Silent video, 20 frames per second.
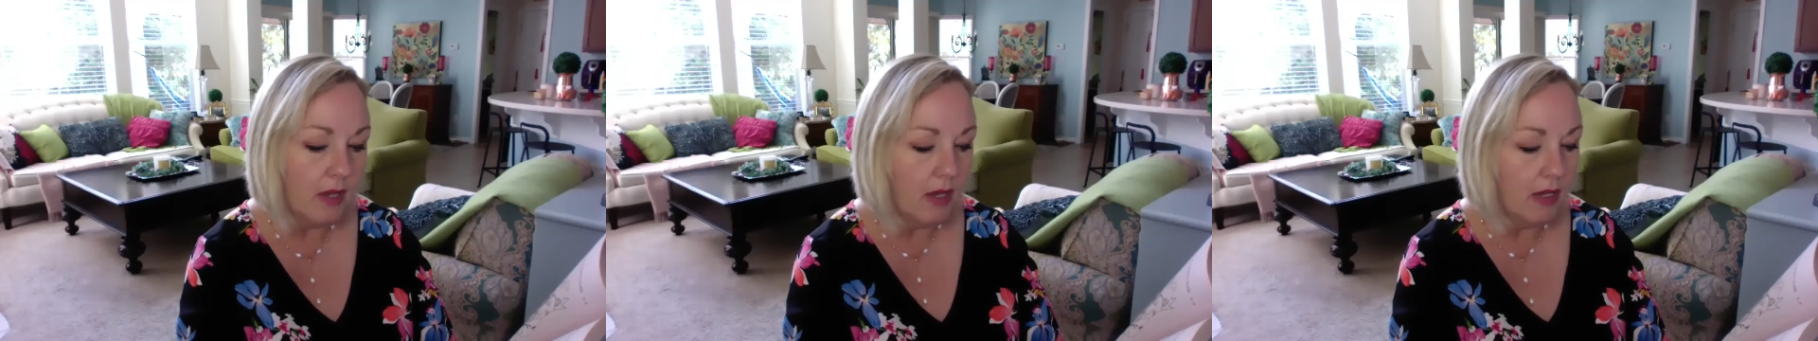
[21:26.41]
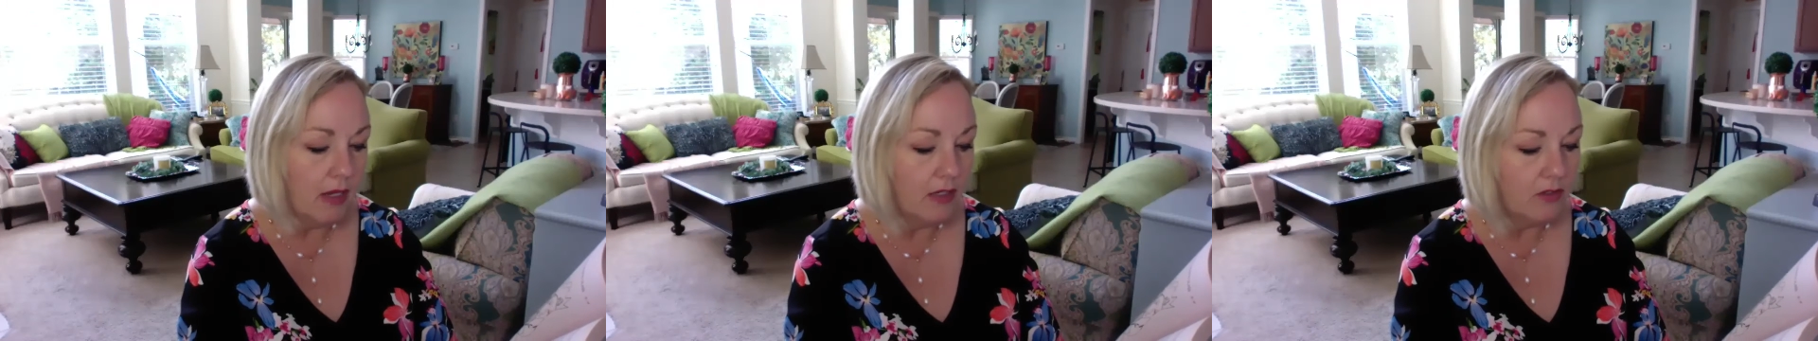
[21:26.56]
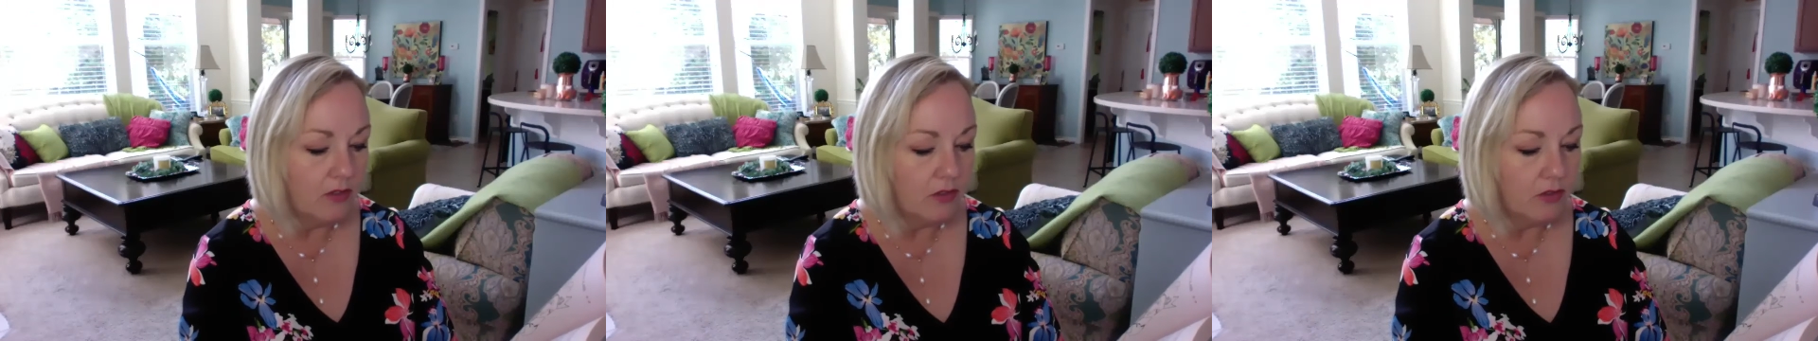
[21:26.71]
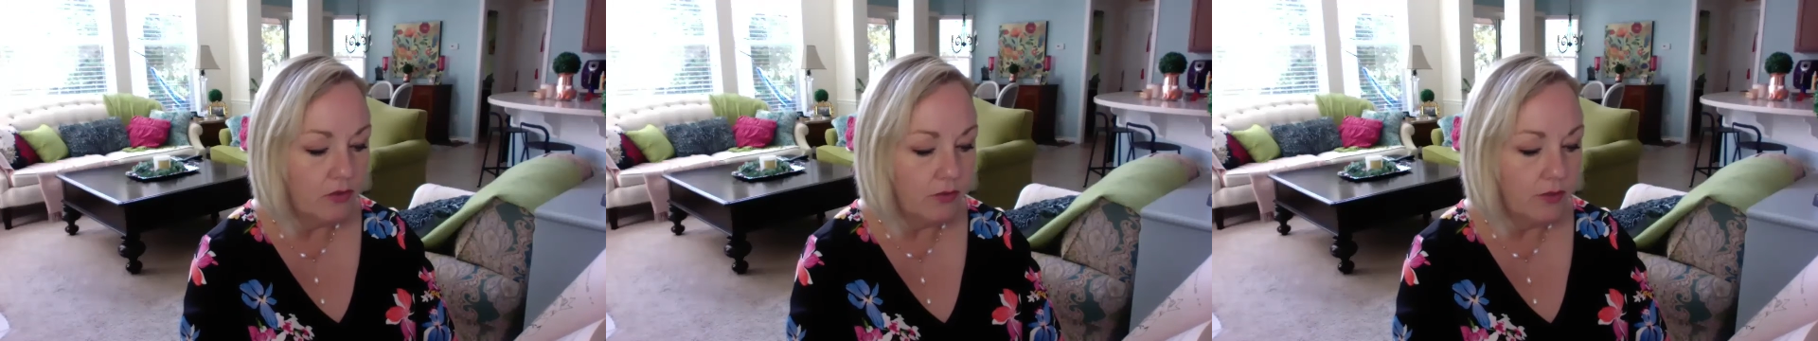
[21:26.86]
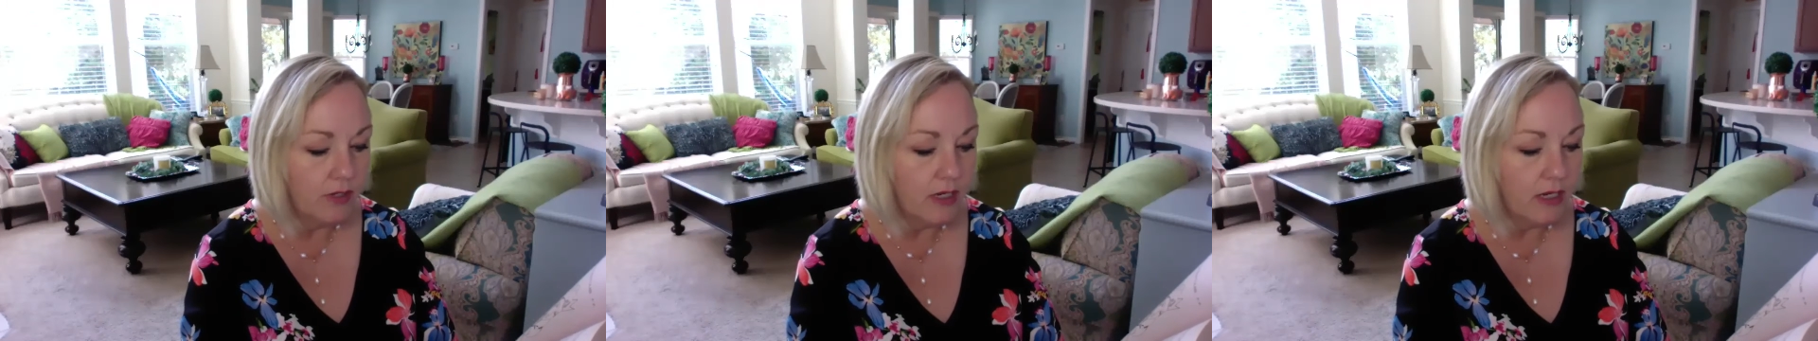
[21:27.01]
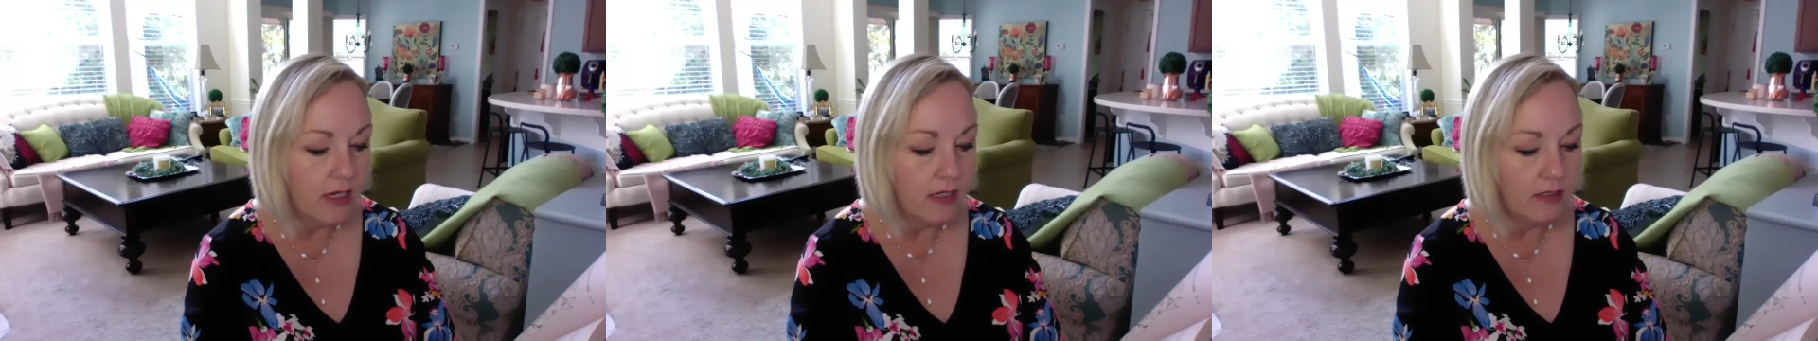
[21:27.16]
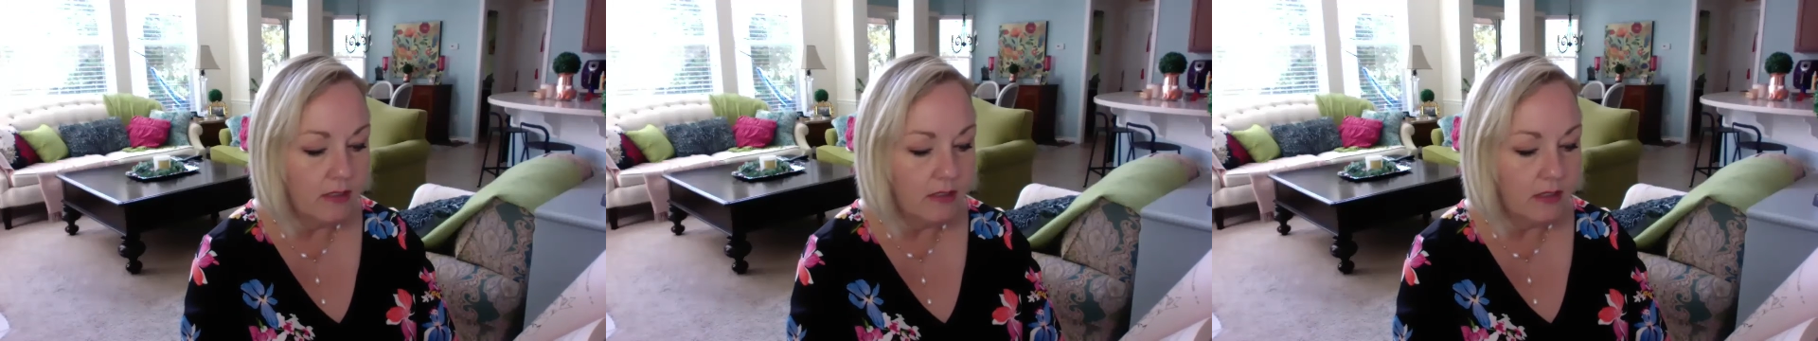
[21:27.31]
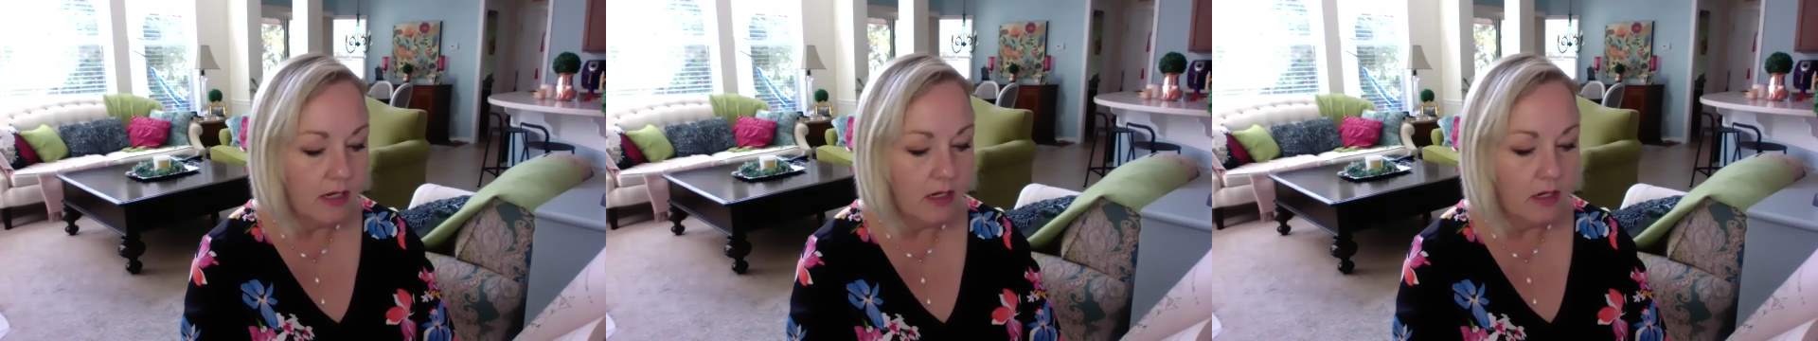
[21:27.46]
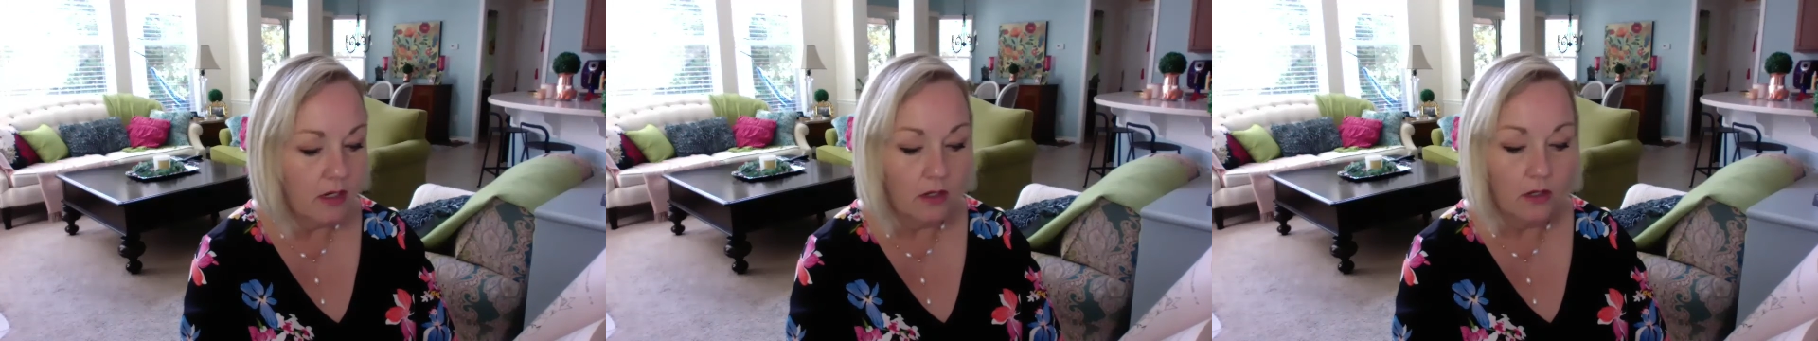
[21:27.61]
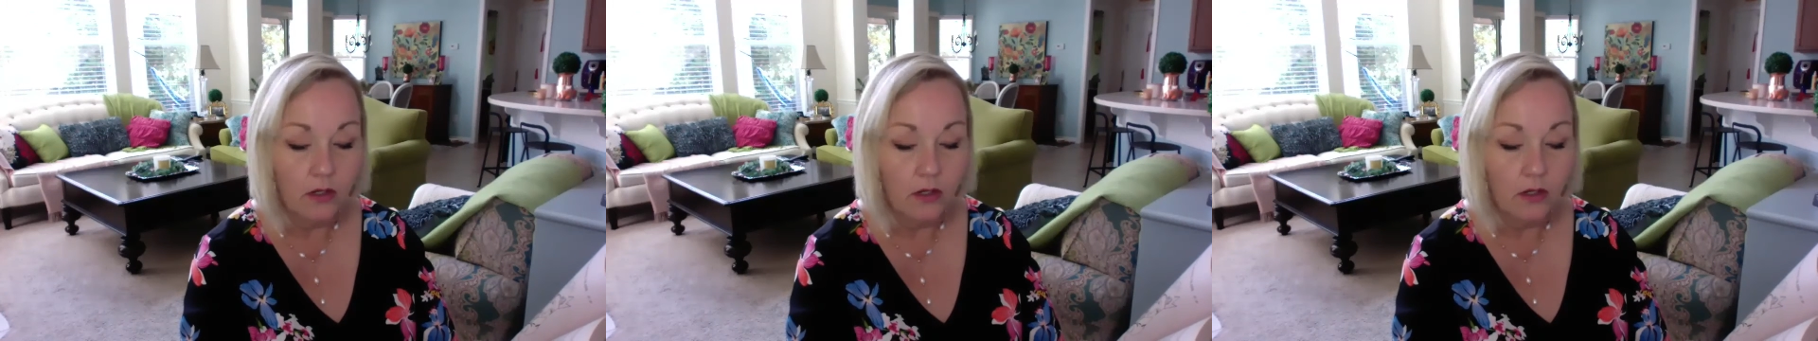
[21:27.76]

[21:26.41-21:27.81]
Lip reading: against a tree and said,